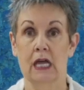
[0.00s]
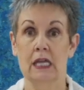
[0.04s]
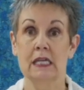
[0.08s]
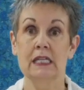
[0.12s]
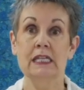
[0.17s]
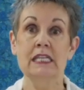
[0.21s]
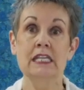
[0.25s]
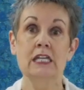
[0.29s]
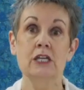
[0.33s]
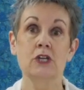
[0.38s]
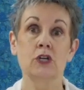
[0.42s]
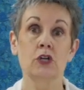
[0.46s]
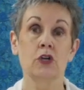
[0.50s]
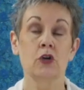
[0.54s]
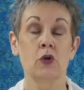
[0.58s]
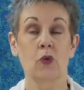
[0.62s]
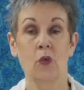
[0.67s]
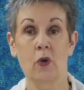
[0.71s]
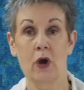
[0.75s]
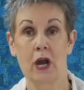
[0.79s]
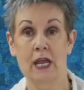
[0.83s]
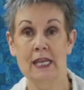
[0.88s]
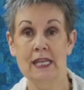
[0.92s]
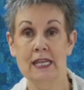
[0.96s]
near
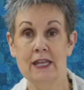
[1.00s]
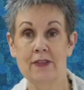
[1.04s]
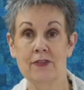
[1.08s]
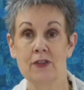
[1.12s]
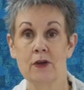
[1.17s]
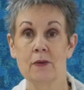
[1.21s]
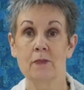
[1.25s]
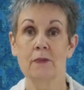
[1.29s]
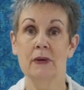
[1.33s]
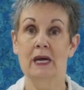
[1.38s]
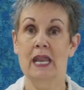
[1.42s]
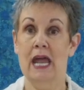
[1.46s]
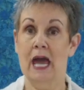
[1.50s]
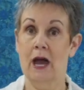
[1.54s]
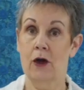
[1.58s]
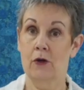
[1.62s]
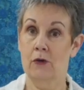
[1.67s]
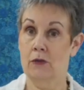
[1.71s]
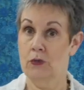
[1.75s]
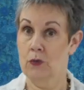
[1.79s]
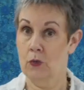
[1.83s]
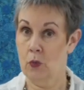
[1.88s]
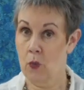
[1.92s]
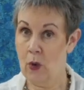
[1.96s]
where I need them but out
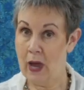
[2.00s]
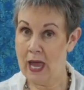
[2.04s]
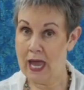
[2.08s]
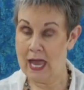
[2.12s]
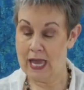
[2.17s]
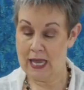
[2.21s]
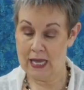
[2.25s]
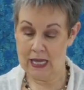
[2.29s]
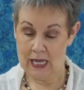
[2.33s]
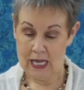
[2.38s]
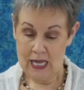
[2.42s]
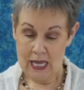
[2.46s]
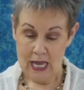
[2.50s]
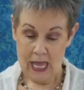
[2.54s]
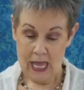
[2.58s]
of the way.